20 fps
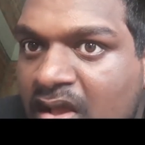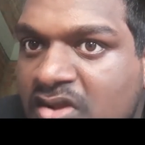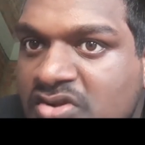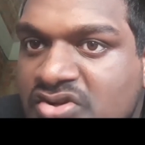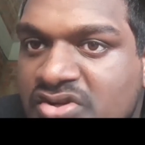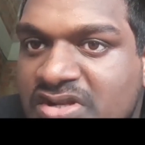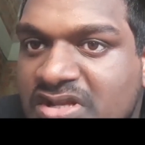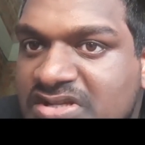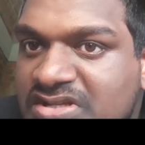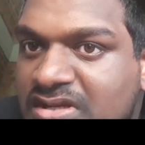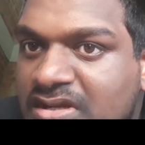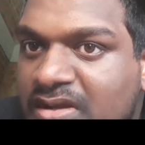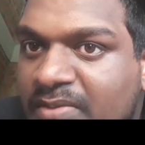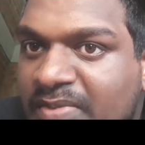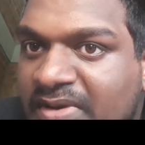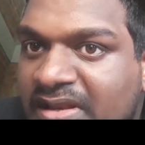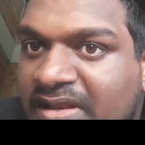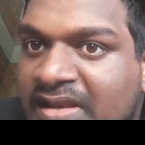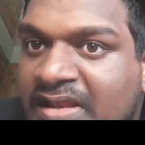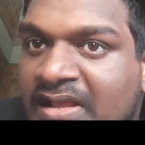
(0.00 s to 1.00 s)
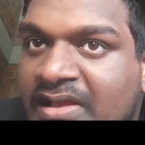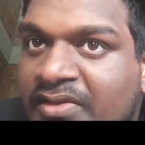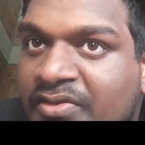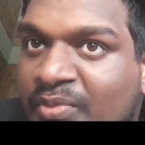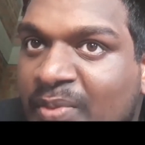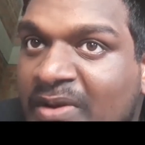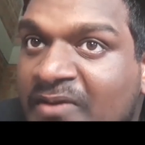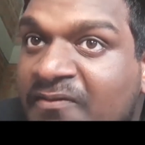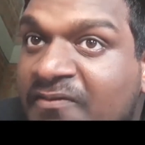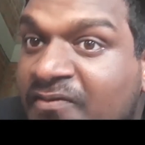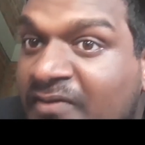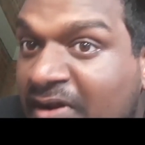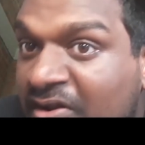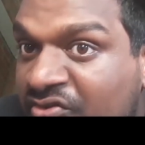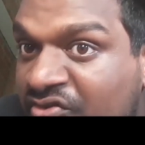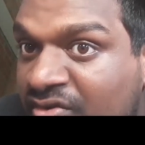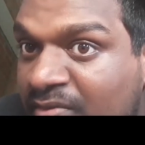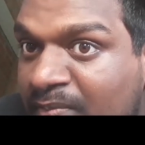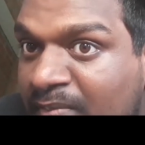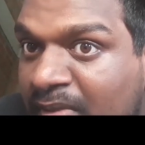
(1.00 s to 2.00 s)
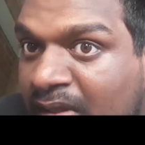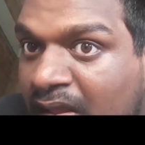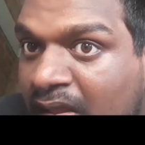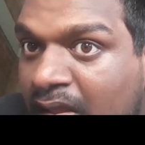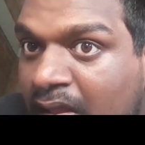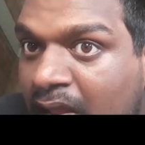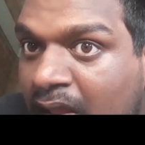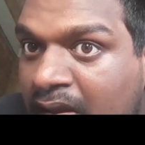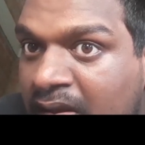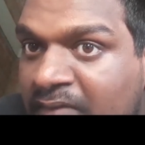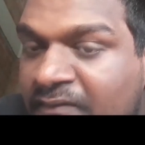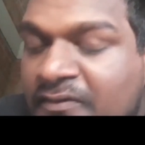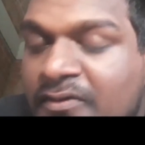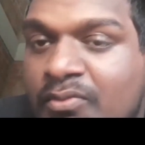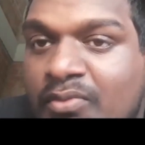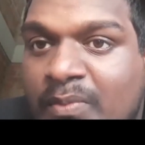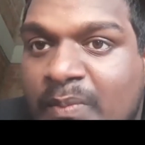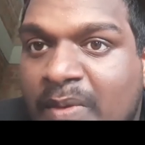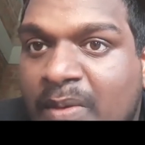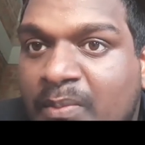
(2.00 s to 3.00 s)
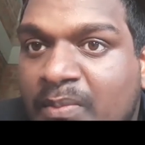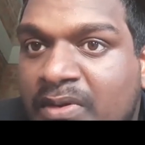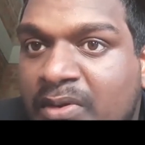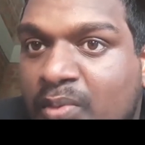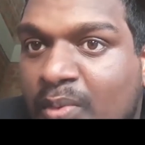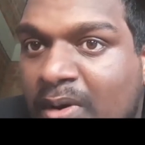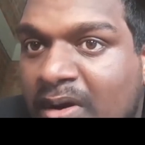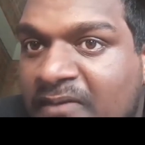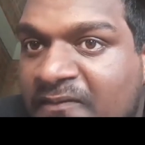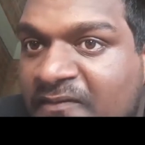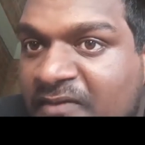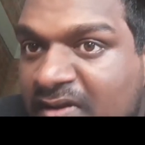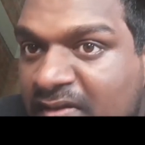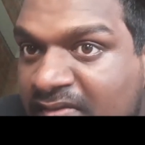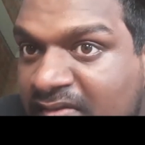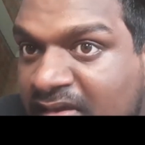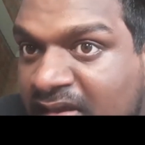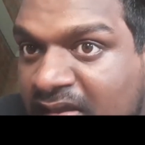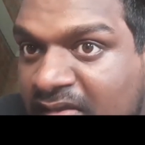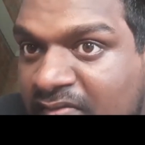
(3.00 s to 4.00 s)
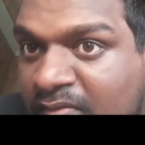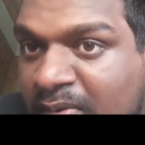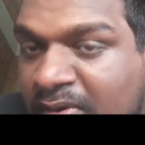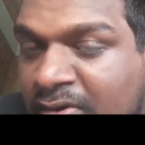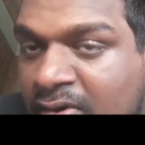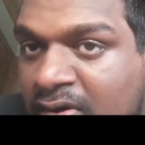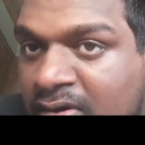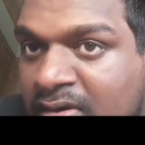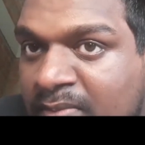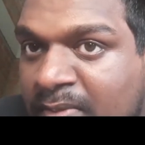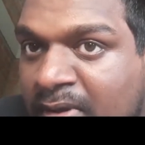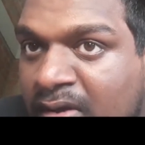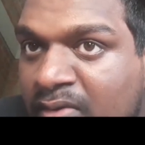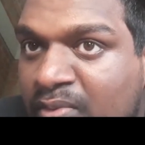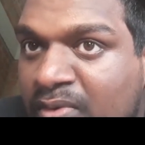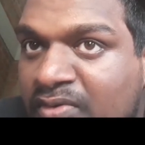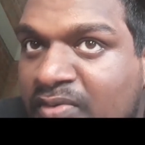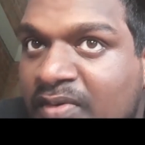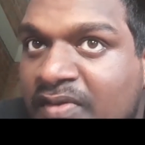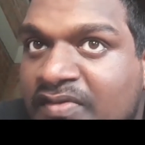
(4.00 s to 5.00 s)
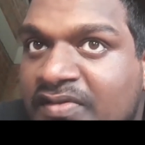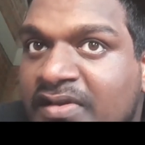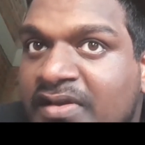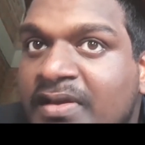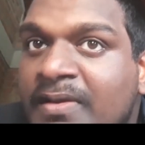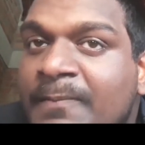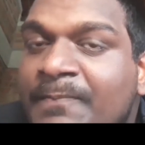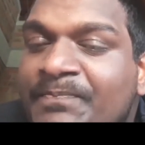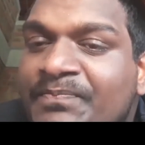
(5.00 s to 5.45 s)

Judicial committee deals with friendship, and if you remember the very first case we talked about, which was the